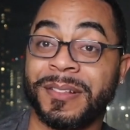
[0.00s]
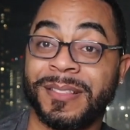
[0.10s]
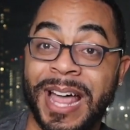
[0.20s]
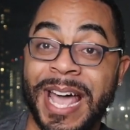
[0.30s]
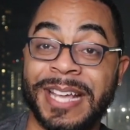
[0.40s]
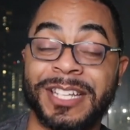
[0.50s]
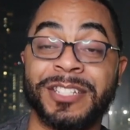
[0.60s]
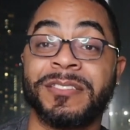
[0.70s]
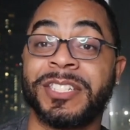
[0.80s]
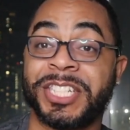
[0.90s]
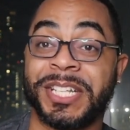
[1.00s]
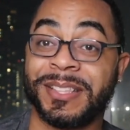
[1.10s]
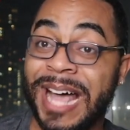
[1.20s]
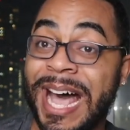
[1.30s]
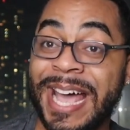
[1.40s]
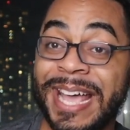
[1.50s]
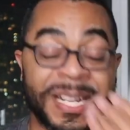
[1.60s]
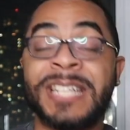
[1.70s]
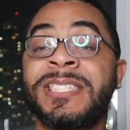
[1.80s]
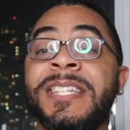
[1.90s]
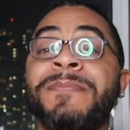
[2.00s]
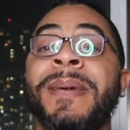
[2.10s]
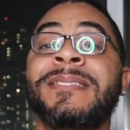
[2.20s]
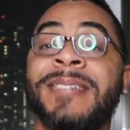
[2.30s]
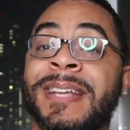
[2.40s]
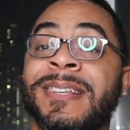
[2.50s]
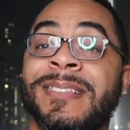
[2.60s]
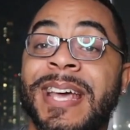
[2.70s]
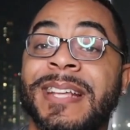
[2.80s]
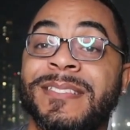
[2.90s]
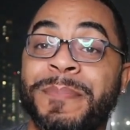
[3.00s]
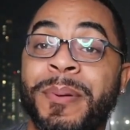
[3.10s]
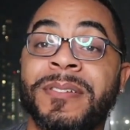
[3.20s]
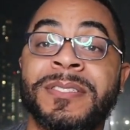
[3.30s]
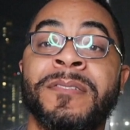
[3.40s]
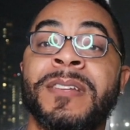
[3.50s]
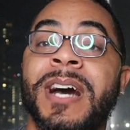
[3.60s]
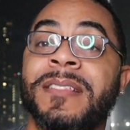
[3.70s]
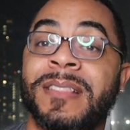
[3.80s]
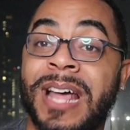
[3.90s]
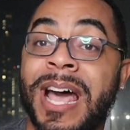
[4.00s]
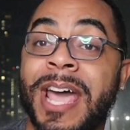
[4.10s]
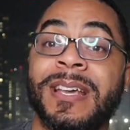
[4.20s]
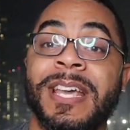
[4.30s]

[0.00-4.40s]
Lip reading: Like, you know, did she lie? And she's maintaining that the person on the other line,